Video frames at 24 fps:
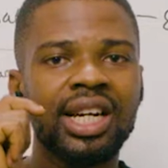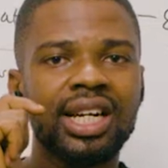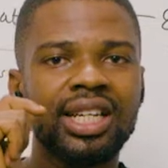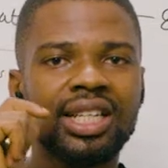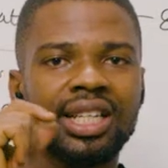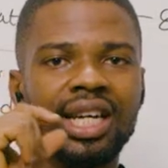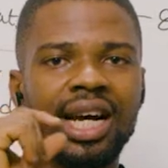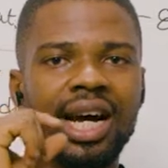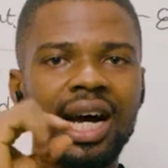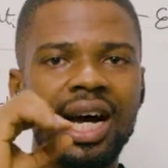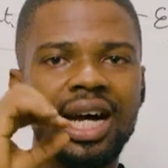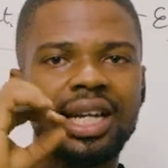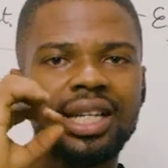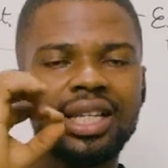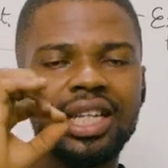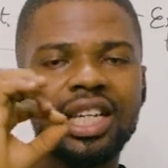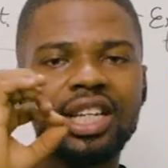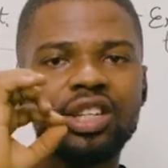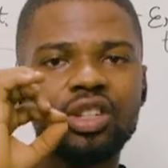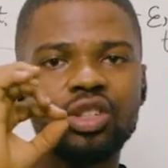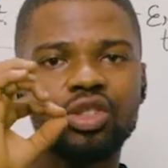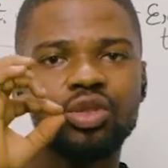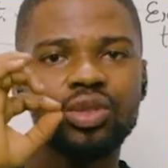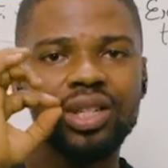Now, I
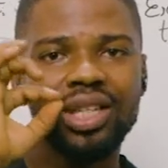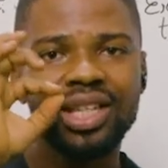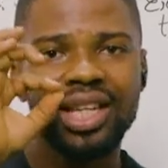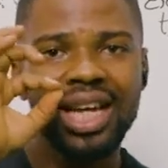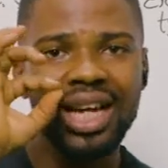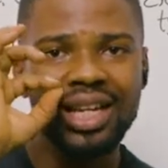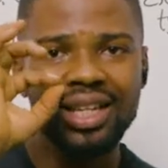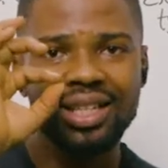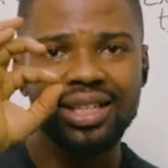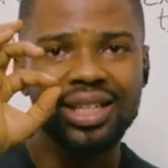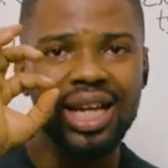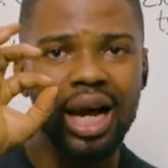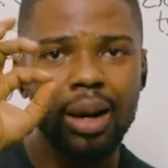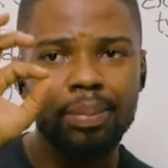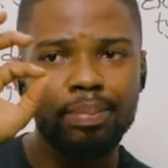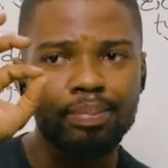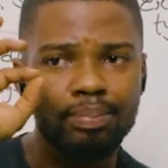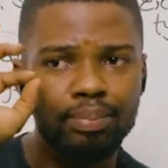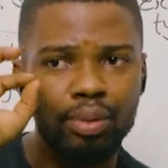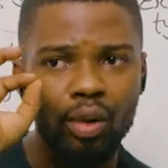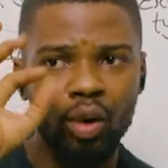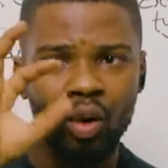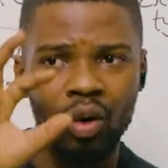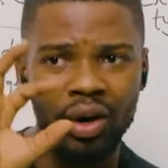need you to get that
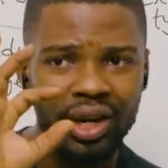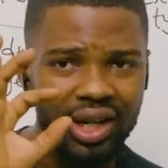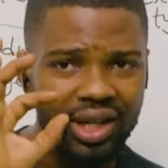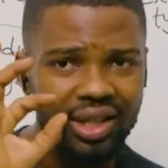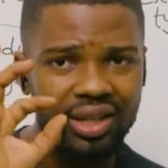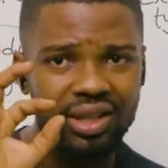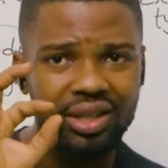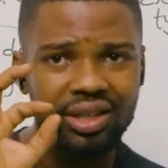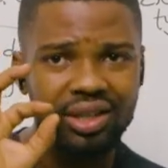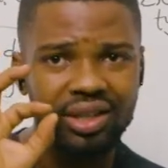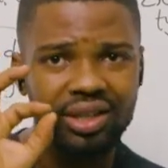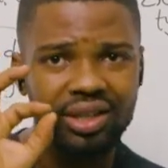point.